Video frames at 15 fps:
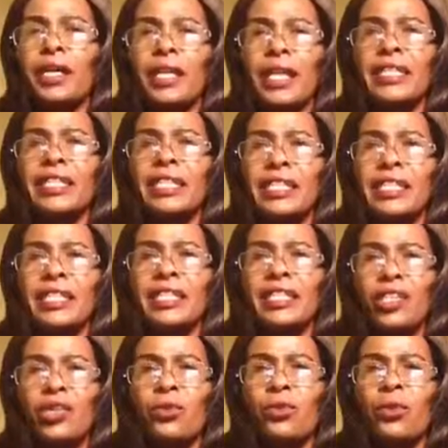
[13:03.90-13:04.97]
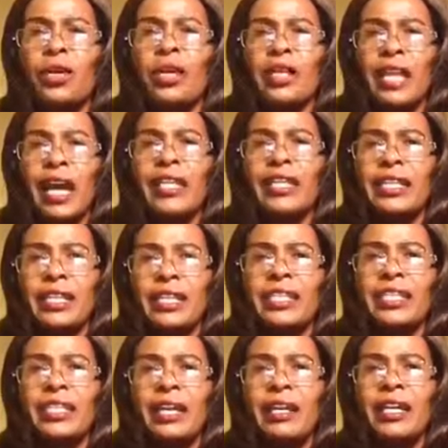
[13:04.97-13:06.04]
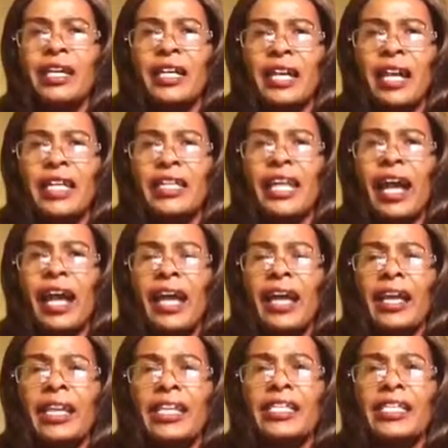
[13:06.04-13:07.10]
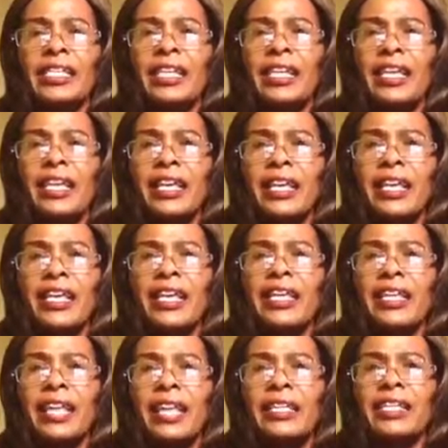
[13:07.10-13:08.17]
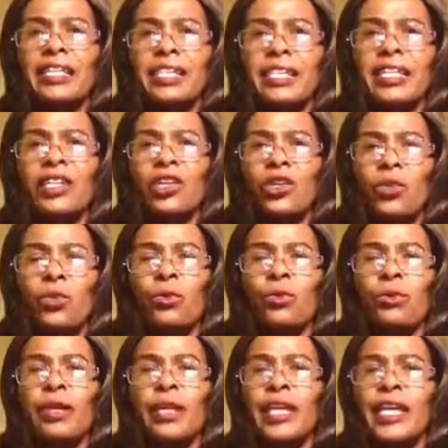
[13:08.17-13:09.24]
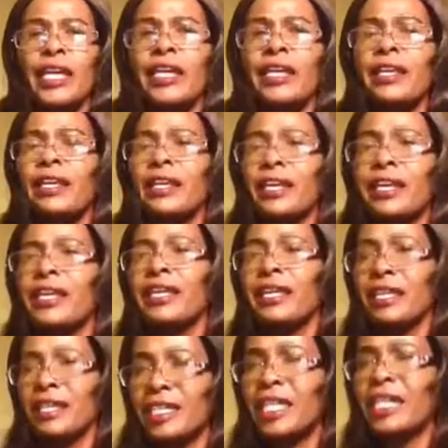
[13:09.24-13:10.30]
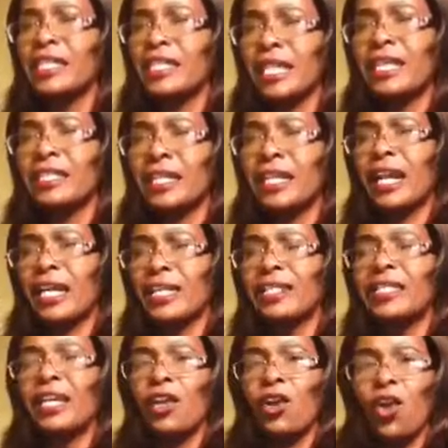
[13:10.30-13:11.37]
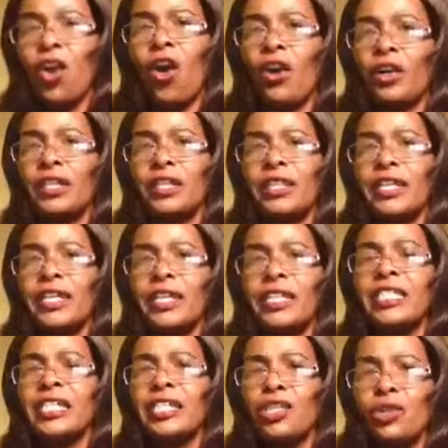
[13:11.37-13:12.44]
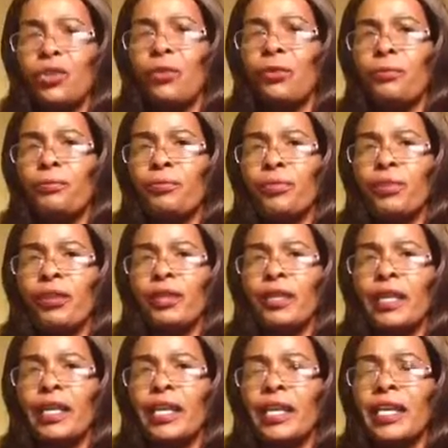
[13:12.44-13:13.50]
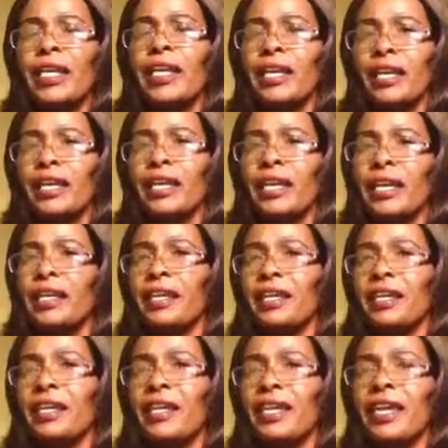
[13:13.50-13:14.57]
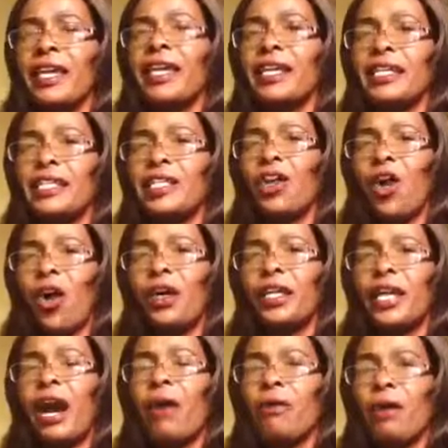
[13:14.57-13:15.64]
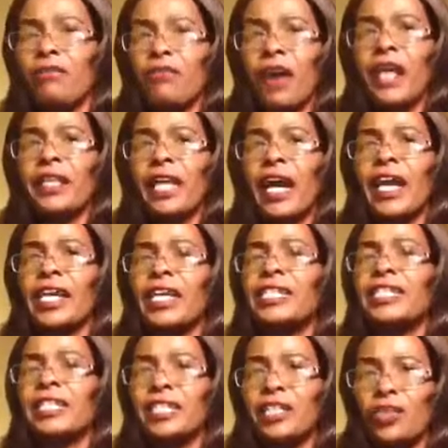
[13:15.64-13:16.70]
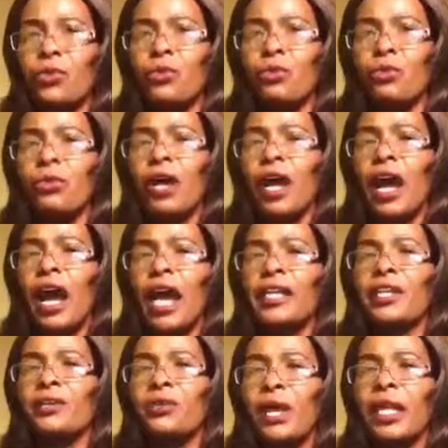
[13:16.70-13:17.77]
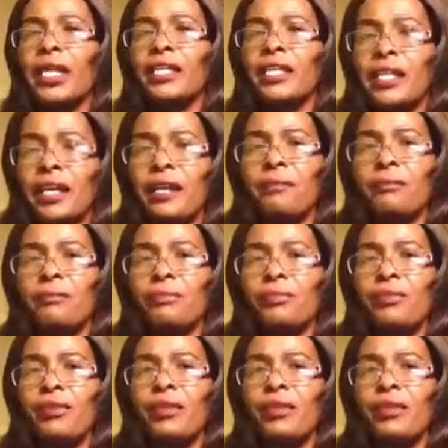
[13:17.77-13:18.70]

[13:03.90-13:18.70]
great is in you, that is greater is he that is in you. He, he, Jesus Christ, God is in you. He, he, he is God, our Father, is in you, and you are in him.